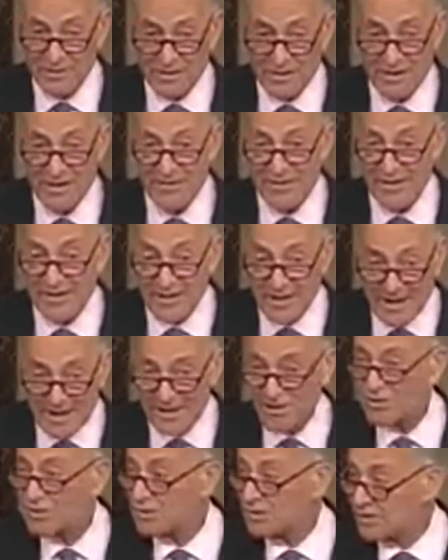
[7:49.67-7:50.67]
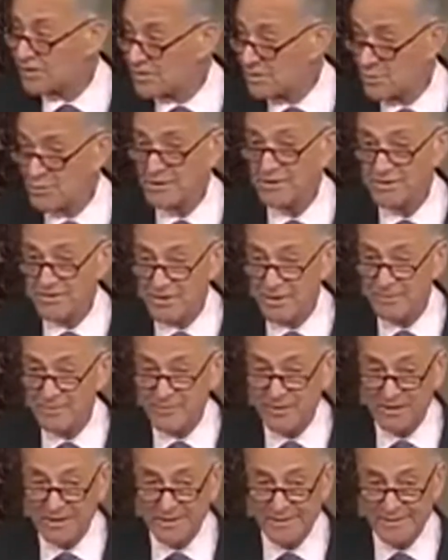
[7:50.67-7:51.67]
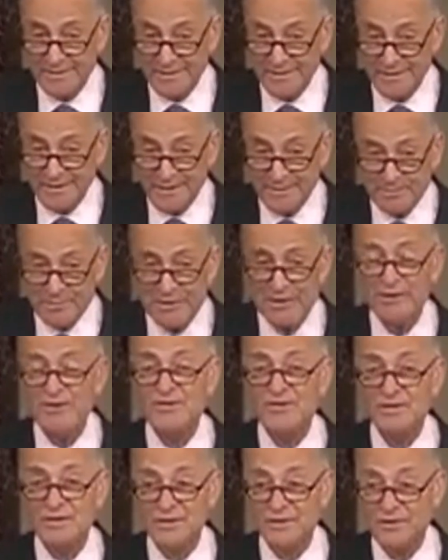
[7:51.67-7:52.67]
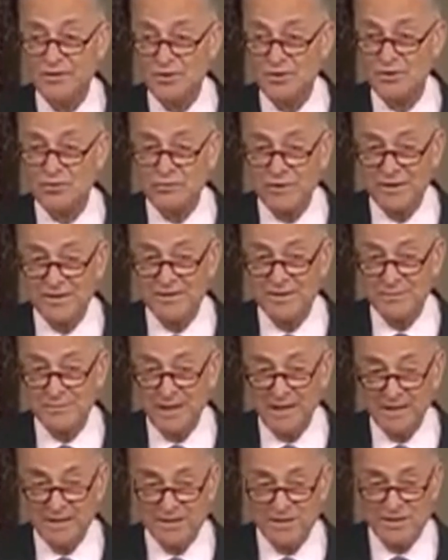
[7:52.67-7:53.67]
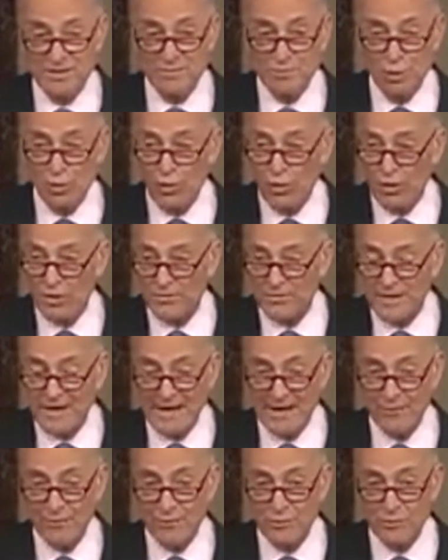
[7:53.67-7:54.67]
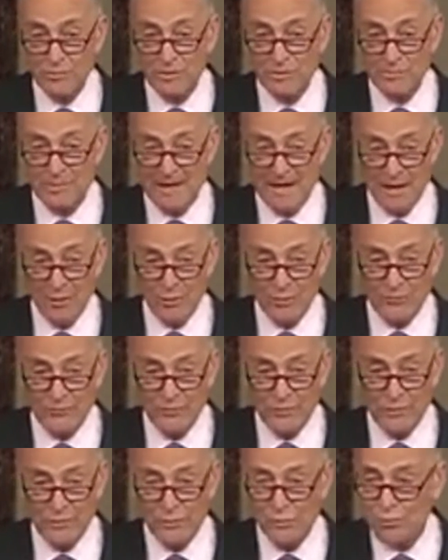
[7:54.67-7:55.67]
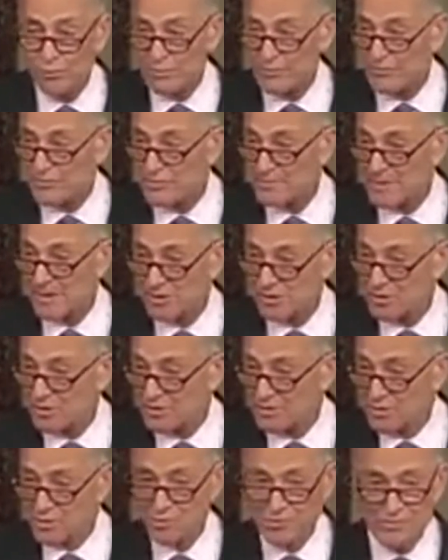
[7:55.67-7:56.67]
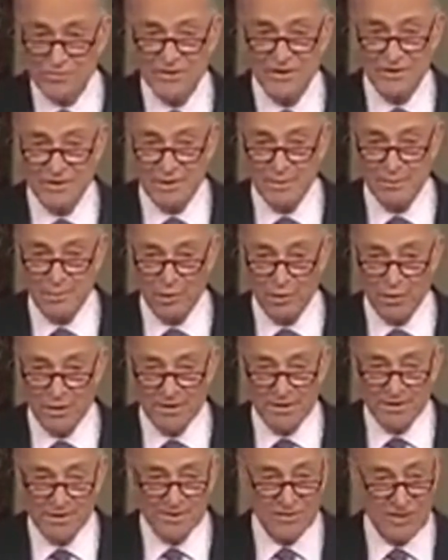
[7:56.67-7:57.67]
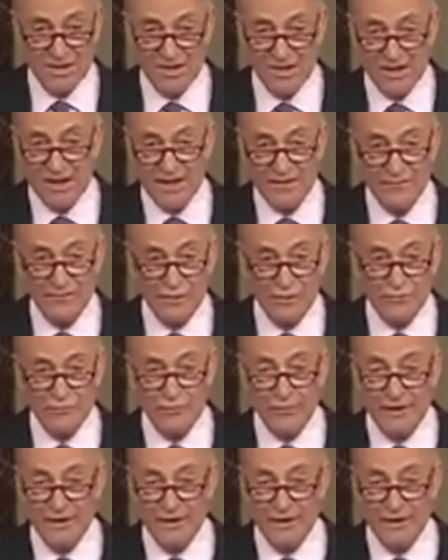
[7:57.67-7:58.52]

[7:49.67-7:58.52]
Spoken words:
than actually doing something, because they're constricted by a small, narrow, but powerful group of special interests in their party that say you can't vote for any